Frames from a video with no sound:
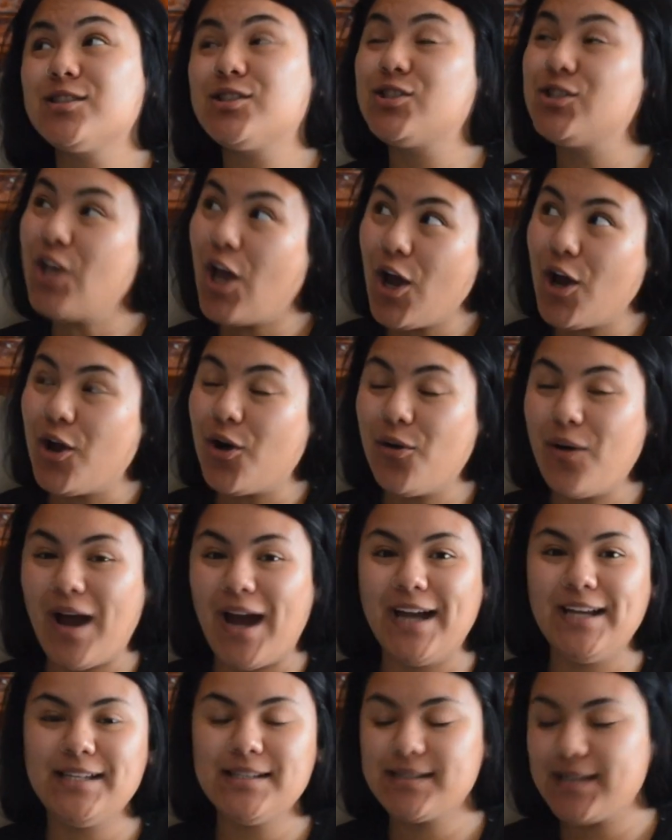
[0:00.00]
So
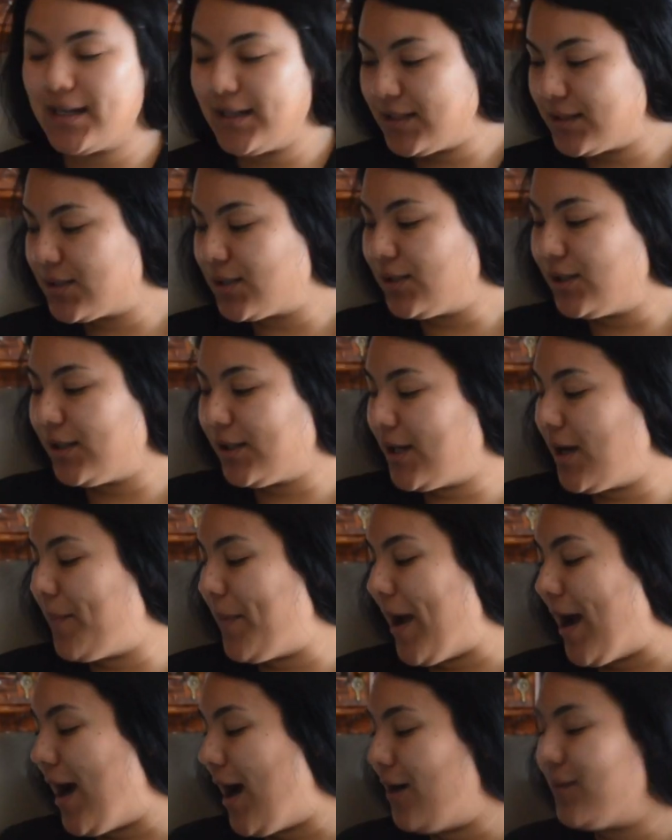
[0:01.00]
I decided to look up
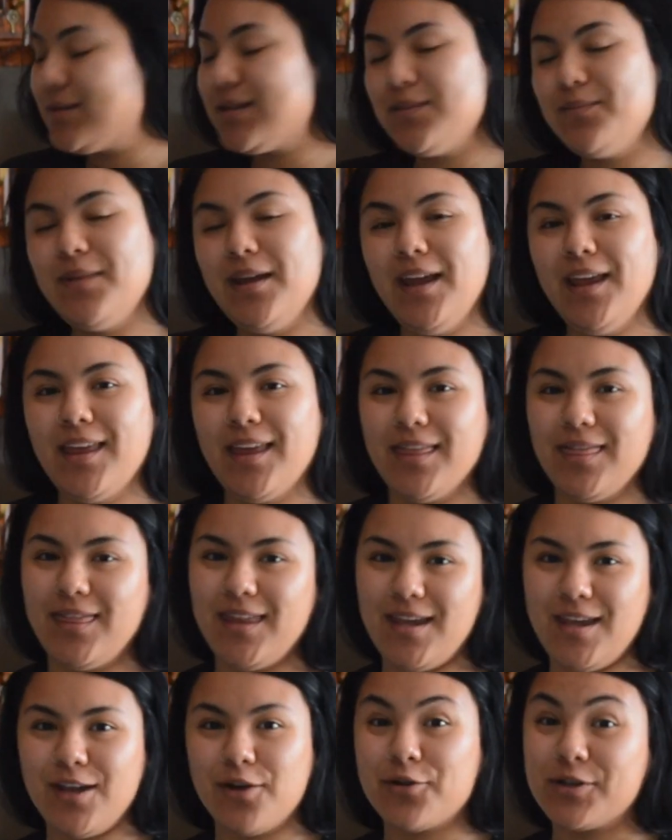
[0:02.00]
how to make
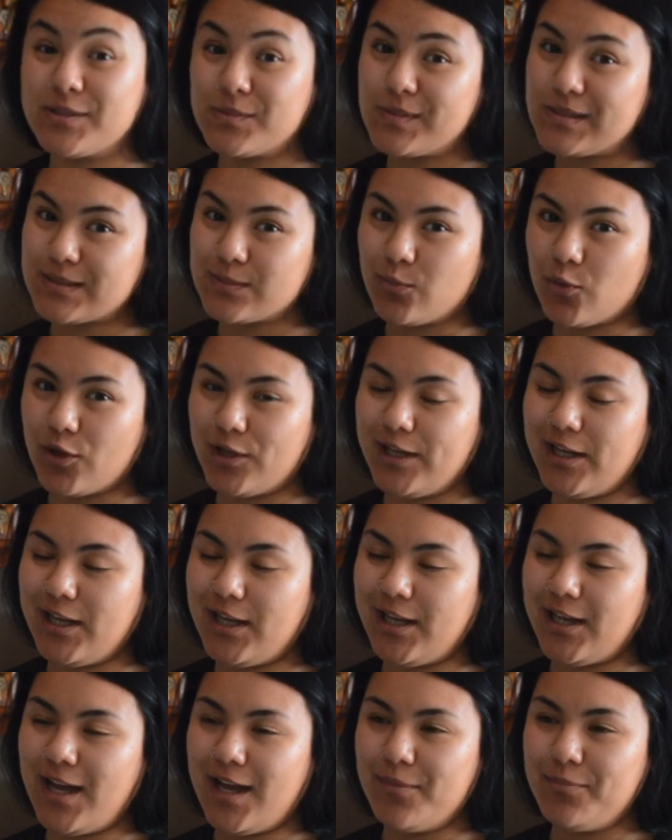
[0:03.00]
the Christmas
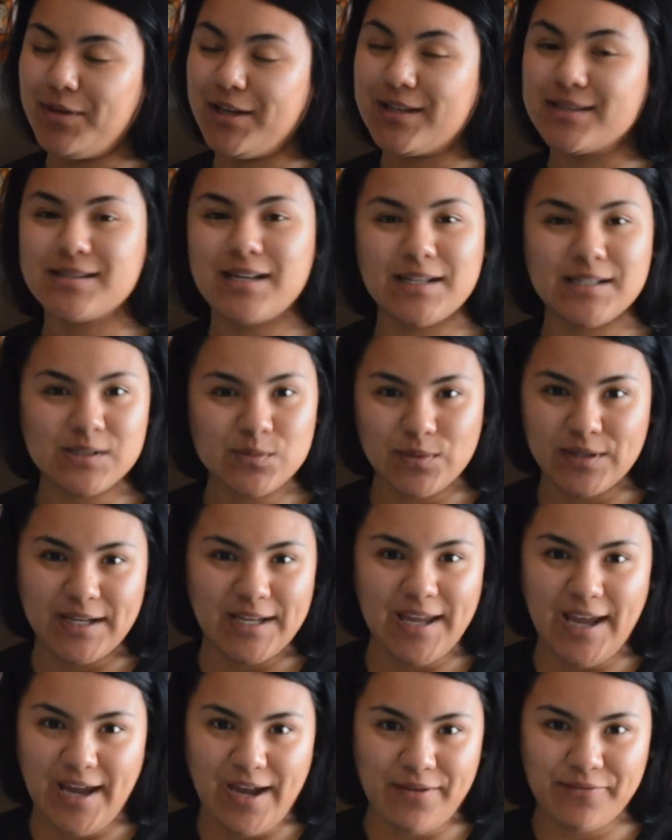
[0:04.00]
morning, because that is what
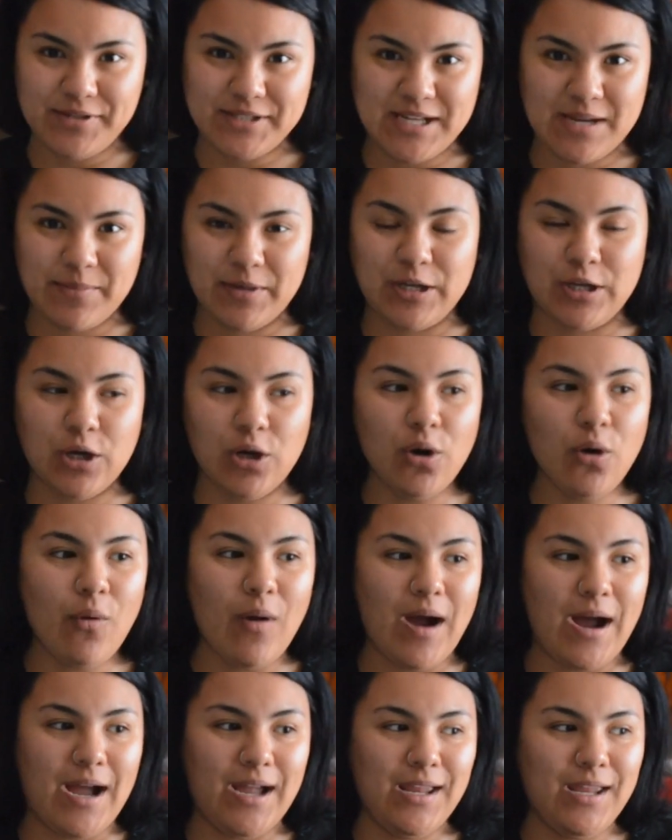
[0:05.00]
I get every time I
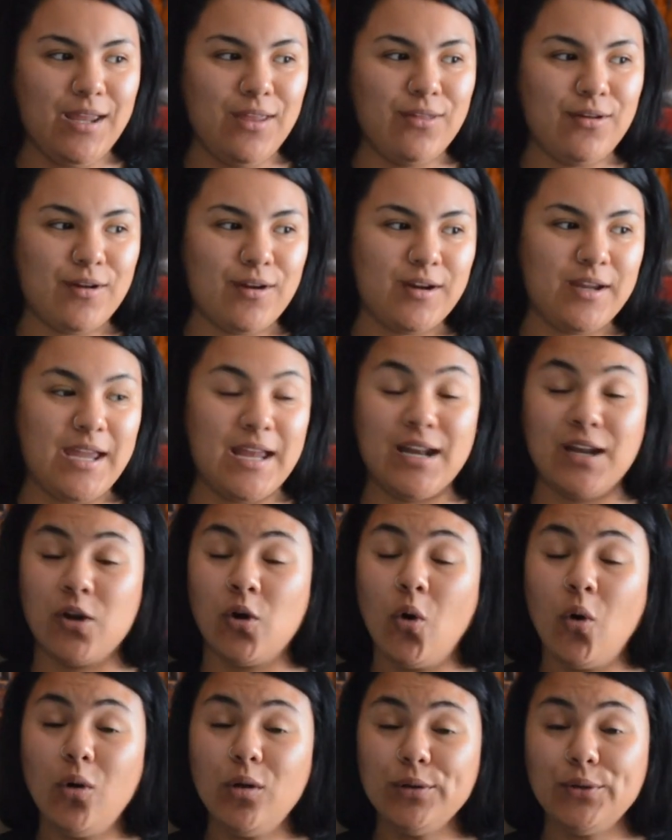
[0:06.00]
go. I either get it
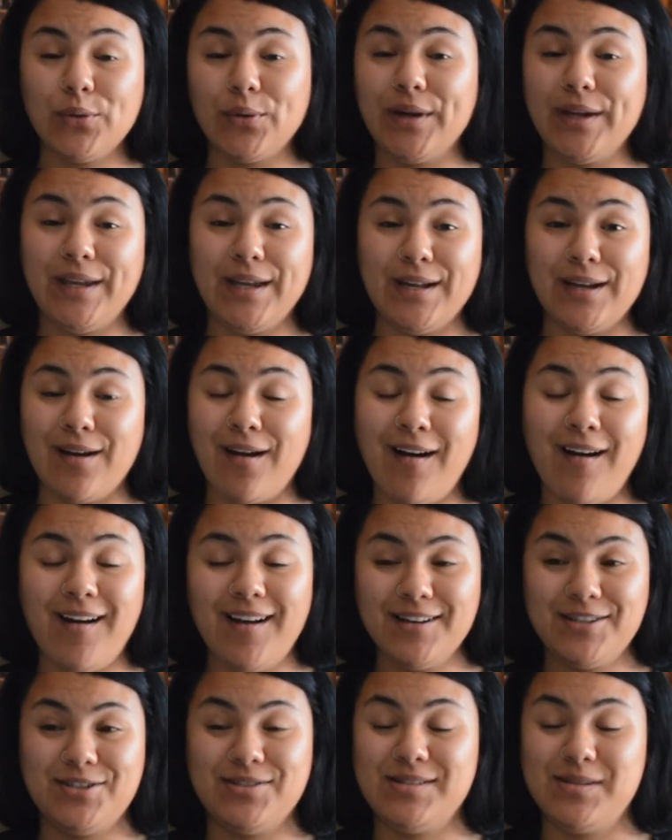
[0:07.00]
cold or I get it
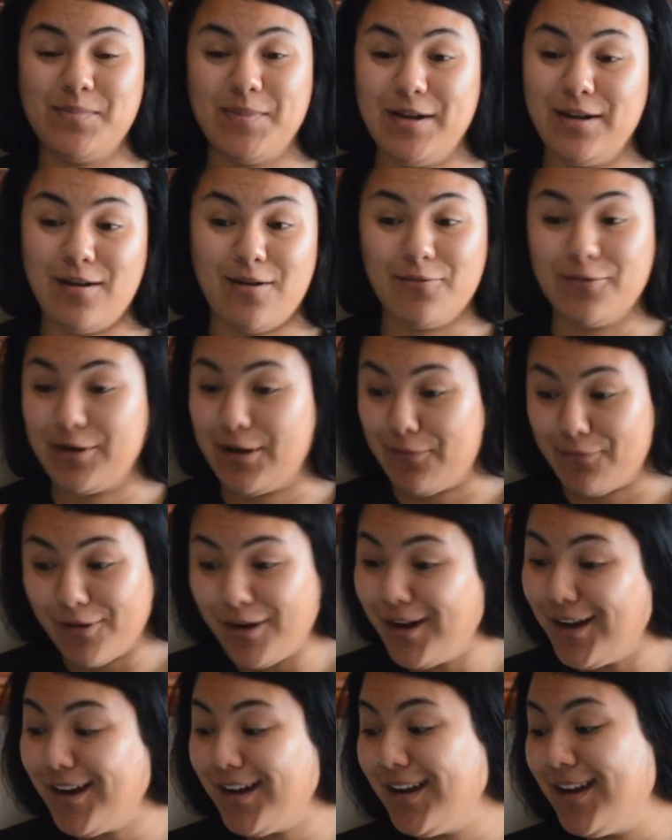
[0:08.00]
hot, just depending on what I
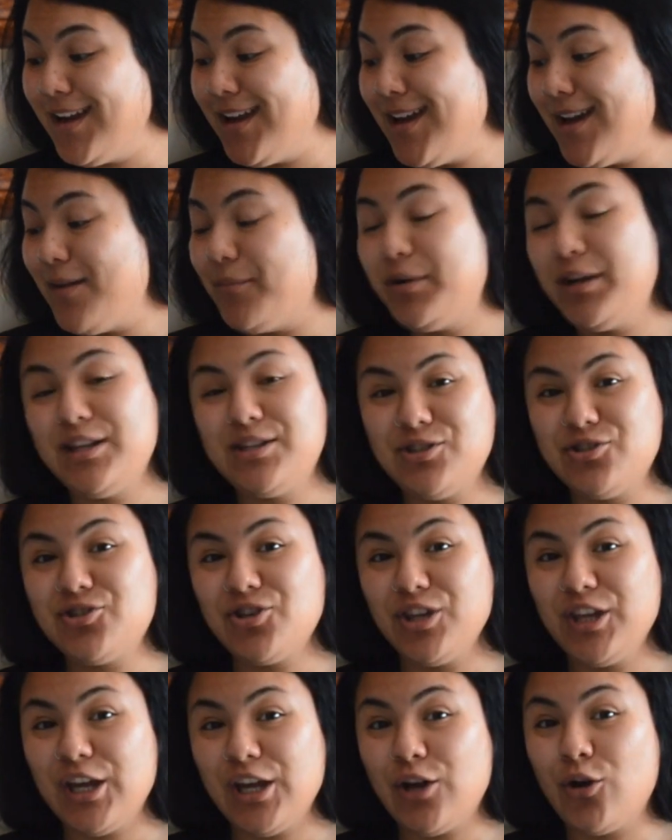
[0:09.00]
want, but it's
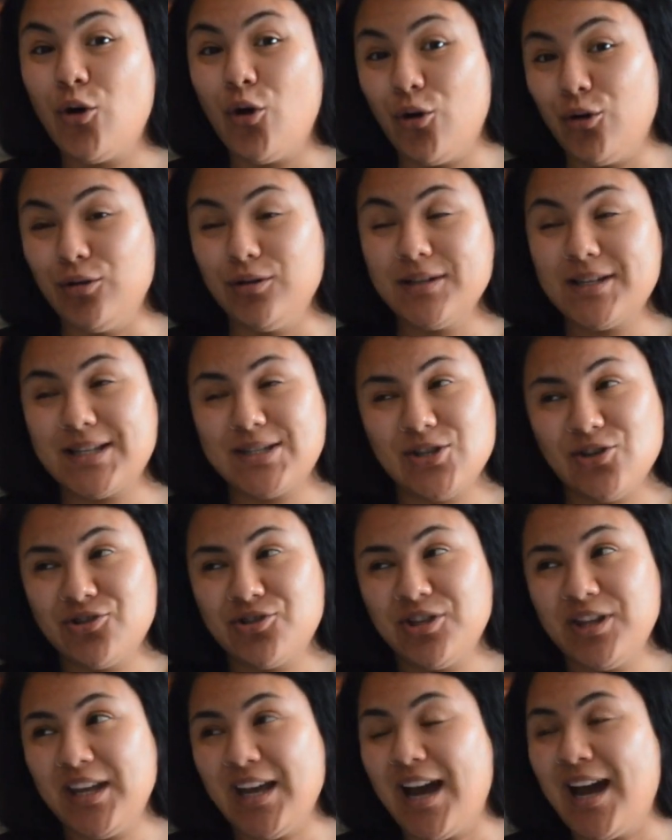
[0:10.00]
usually cold, it's
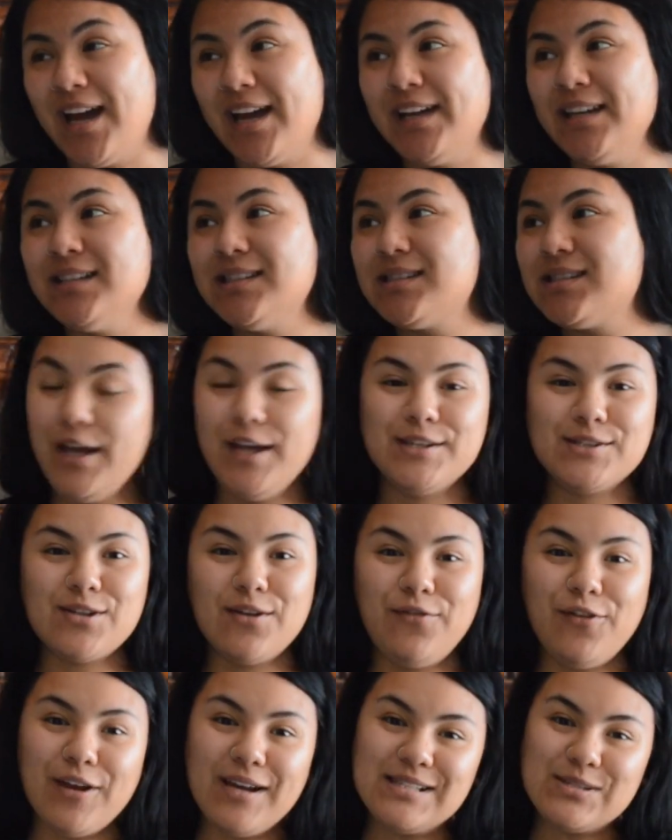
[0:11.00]
usually ice. So
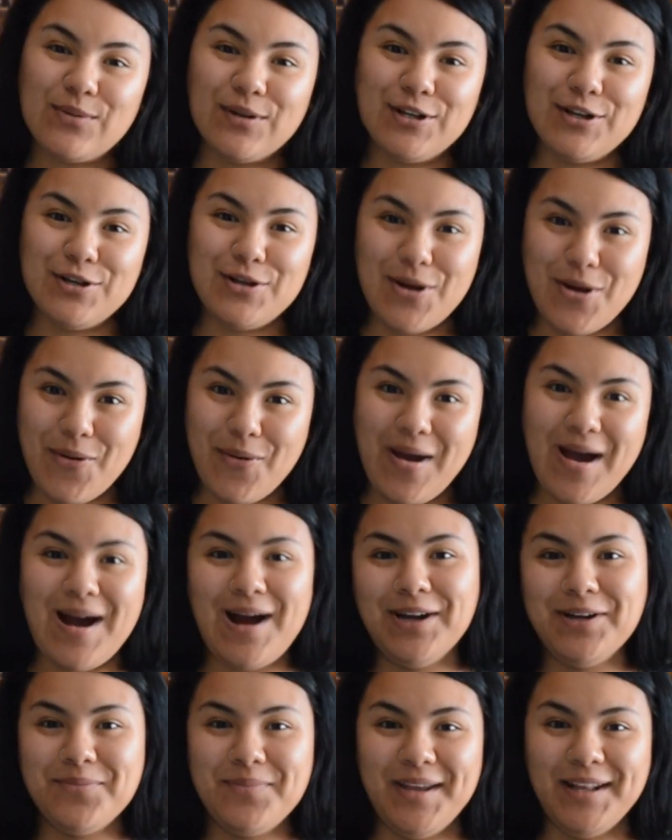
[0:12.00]
if you guys want to know
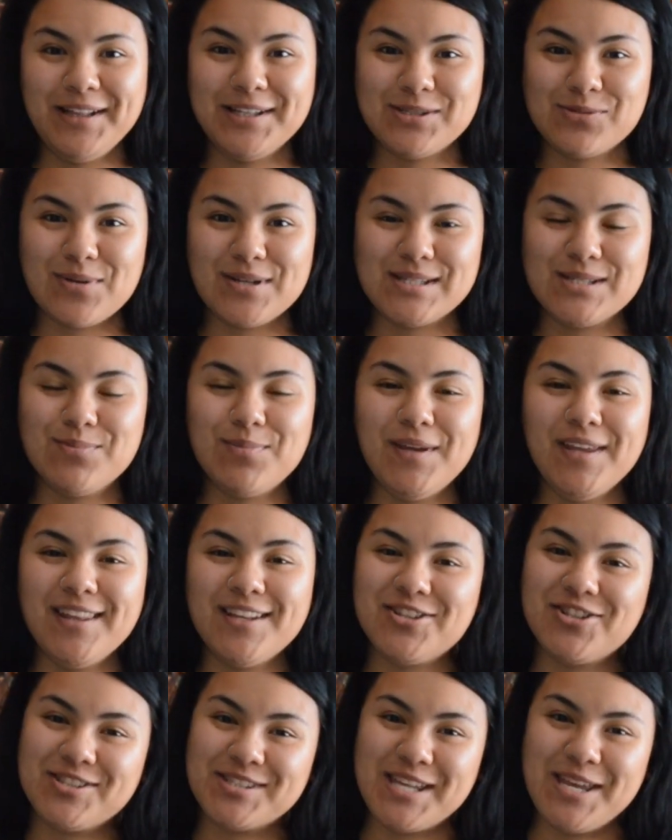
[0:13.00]
how to make this recipe, then
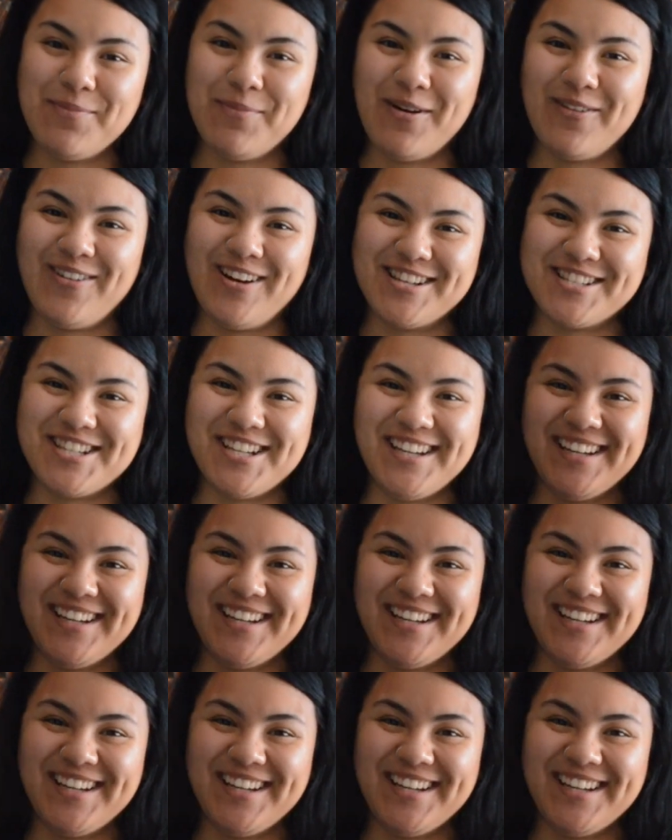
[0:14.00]
just keep on watching.